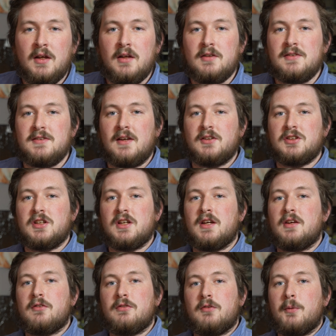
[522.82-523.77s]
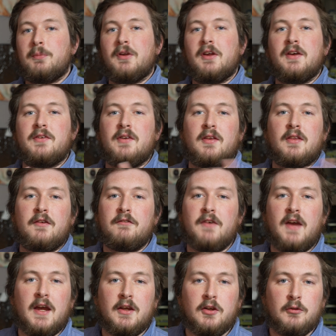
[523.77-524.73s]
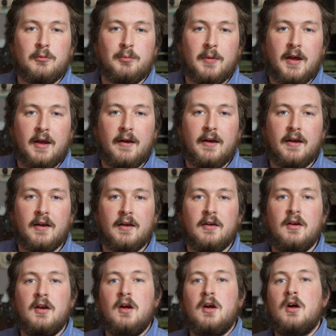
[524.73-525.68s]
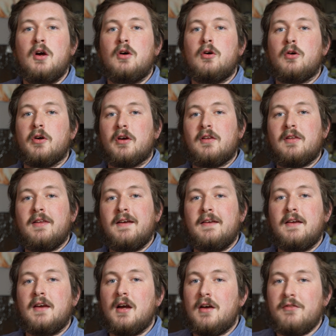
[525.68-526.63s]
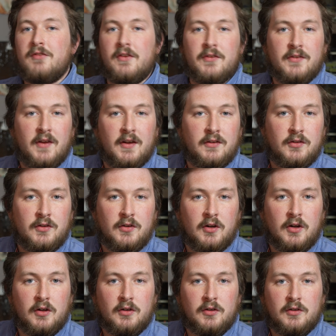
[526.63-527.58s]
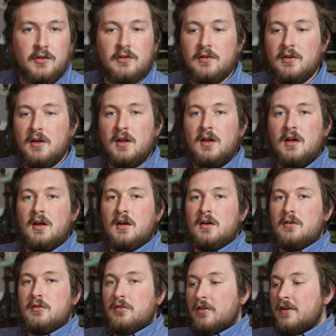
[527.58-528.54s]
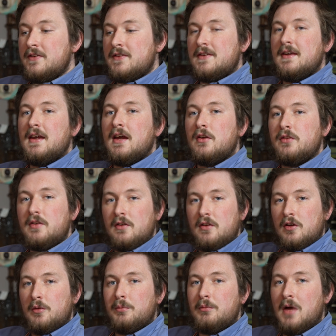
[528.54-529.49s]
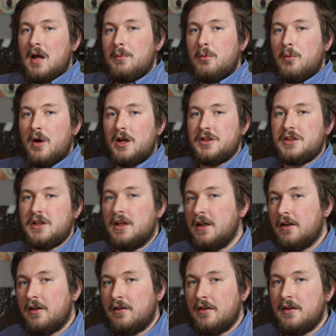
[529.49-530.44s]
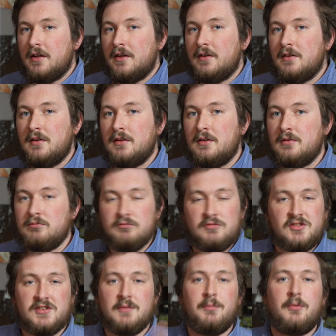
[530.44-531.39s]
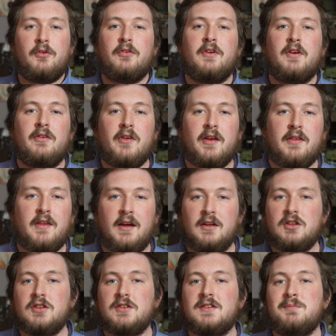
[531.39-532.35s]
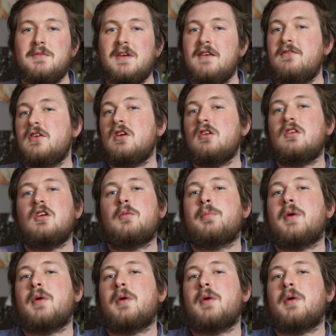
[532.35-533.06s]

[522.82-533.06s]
such as replacing the vacuum bag or cleaning off the sensors, rinsing out the little mop washing area. Simple things like that. It just gives you a little